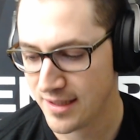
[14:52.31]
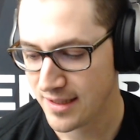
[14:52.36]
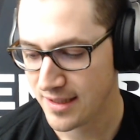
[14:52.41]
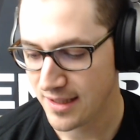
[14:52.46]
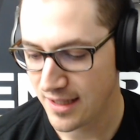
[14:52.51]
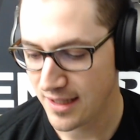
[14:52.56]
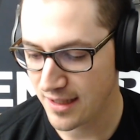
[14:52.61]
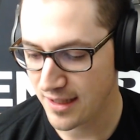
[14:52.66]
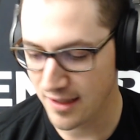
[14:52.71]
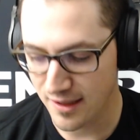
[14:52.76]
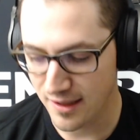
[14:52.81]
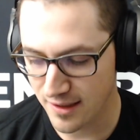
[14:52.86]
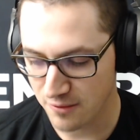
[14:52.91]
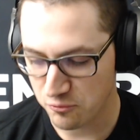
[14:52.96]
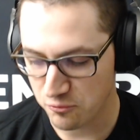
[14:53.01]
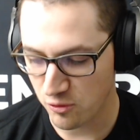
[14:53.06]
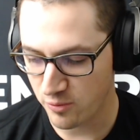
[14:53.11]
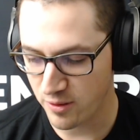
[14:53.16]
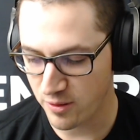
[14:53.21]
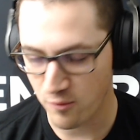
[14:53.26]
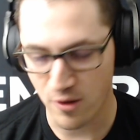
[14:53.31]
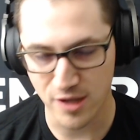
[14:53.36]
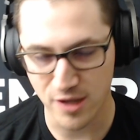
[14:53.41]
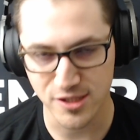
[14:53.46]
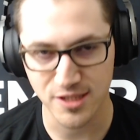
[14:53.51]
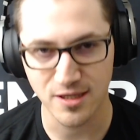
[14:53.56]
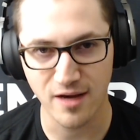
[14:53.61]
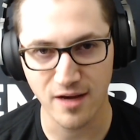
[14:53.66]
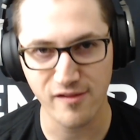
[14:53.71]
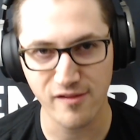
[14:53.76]
We'll be
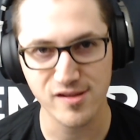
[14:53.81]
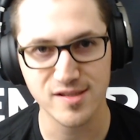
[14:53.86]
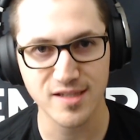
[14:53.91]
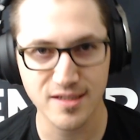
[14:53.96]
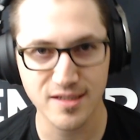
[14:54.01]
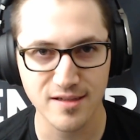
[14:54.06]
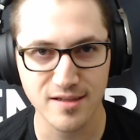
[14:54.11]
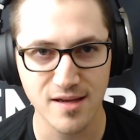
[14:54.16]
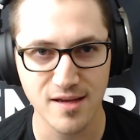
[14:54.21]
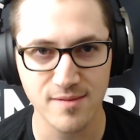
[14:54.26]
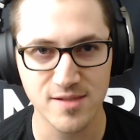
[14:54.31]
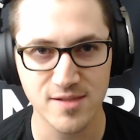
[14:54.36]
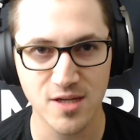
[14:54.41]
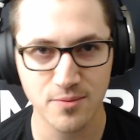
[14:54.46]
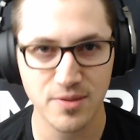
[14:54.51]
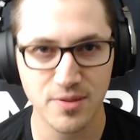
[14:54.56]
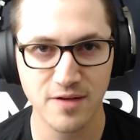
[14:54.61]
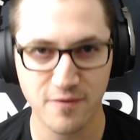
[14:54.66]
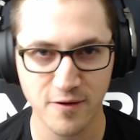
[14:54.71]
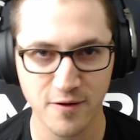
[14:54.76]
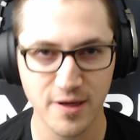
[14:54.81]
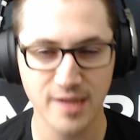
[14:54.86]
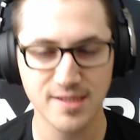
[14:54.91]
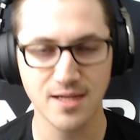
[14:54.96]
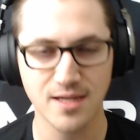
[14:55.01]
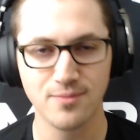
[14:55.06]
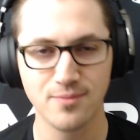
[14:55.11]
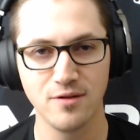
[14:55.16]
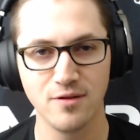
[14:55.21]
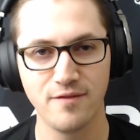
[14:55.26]
watching, obviously, the teams compete for the next
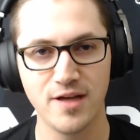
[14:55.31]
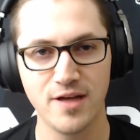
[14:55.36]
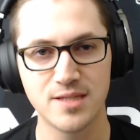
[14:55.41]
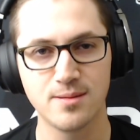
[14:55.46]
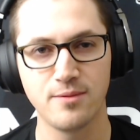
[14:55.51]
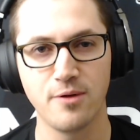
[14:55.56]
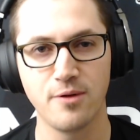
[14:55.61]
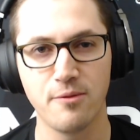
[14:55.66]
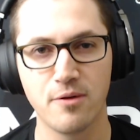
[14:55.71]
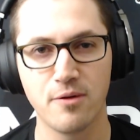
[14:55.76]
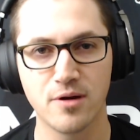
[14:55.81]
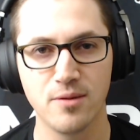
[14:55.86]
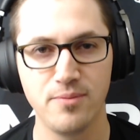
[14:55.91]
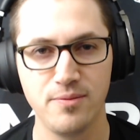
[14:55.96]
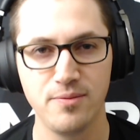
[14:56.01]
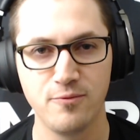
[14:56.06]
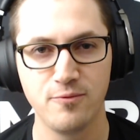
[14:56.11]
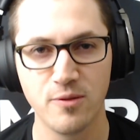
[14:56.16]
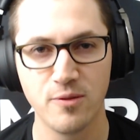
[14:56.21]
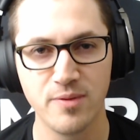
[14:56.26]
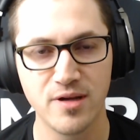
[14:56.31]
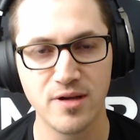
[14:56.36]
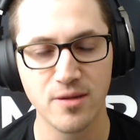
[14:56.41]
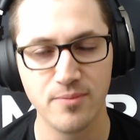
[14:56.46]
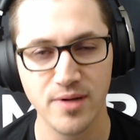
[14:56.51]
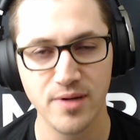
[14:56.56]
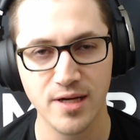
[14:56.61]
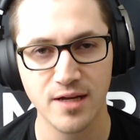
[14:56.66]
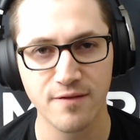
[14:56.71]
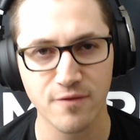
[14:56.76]
couple of events, but we won't be
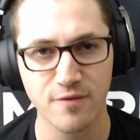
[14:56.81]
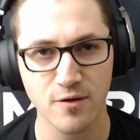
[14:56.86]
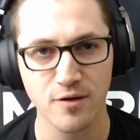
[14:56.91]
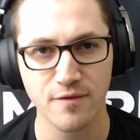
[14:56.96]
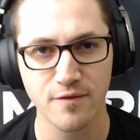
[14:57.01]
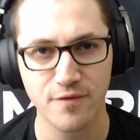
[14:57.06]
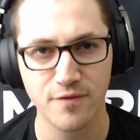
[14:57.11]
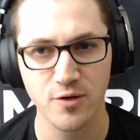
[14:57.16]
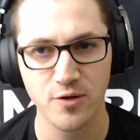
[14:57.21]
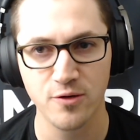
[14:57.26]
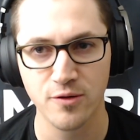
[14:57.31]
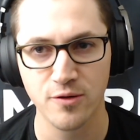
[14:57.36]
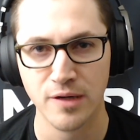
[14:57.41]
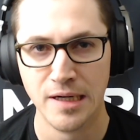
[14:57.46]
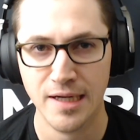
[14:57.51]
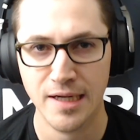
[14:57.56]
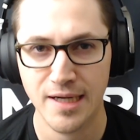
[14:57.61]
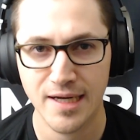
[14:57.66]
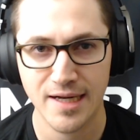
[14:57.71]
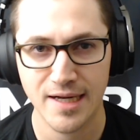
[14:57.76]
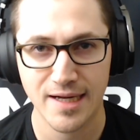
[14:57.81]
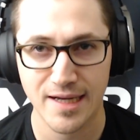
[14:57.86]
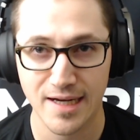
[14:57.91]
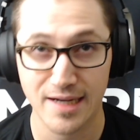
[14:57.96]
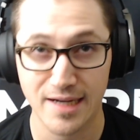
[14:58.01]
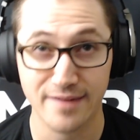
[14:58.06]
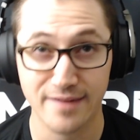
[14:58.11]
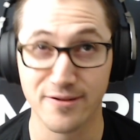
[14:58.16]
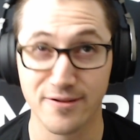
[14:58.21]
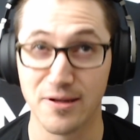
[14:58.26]
competing for a few,
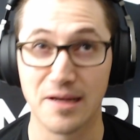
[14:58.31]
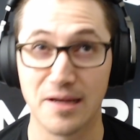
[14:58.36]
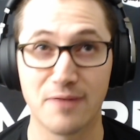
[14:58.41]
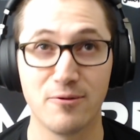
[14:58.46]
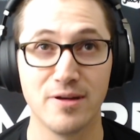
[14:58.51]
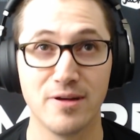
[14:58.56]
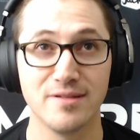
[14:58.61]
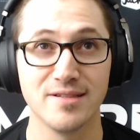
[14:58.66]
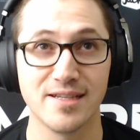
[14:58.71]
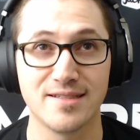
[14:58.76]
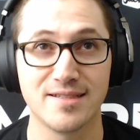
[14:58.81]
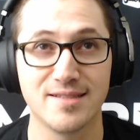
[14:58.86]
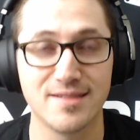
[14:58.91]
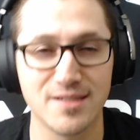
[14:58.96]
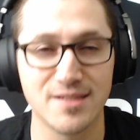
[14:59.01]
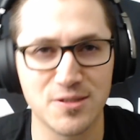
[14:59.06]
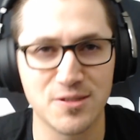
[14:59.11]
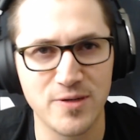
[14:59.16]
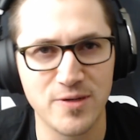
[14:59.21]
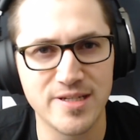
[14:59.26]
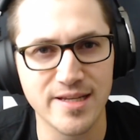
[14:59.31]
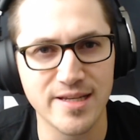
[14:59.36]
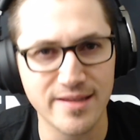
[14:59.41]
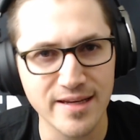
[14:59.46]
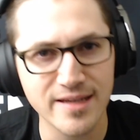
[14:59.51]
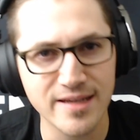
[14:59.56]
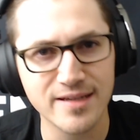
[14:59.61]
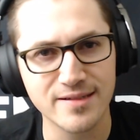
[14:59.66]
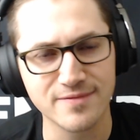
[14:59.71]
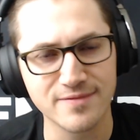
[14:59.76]
for like 6 weeks, I
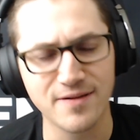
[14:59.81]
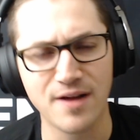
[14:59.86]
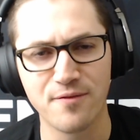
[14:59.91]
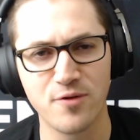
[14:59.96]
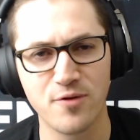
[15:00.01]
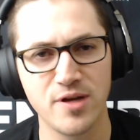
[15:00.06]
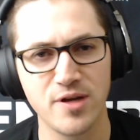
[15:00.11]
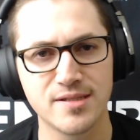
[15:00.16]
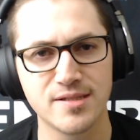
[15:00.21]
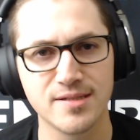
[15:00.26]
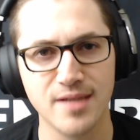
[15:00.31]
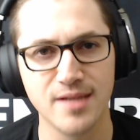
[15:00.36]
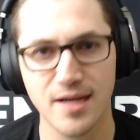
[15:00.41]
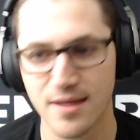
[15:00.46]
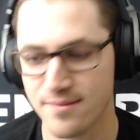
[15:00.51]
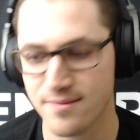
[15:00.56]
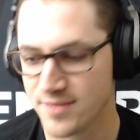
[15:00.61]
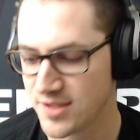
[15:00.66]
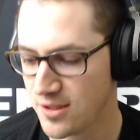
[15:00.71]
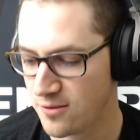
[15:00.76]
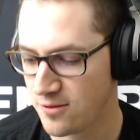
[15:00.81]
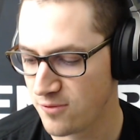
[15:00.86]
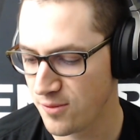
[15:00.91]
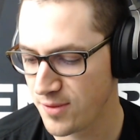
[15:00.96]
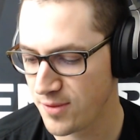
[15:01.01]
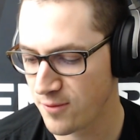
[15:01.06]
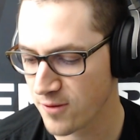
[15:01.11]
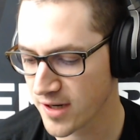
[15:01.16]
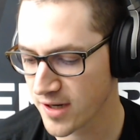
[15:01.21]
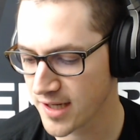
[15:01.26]
think, 5 weeks. So we'll
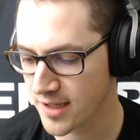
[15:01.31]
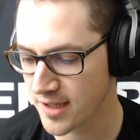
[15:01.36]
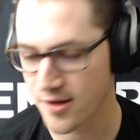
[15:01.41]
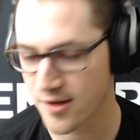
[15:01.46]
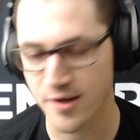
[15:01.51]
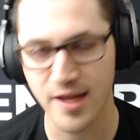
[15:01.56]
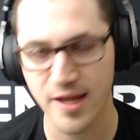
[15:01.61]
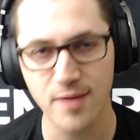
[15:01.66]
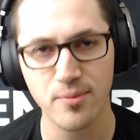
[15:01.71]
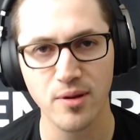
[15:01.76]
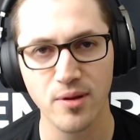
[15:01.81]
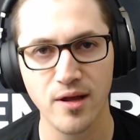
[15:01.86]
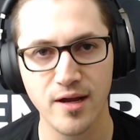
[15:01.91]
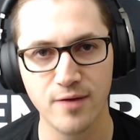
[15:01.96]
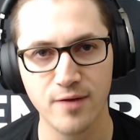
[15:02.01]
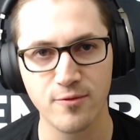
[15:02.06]
be working on our gameplay and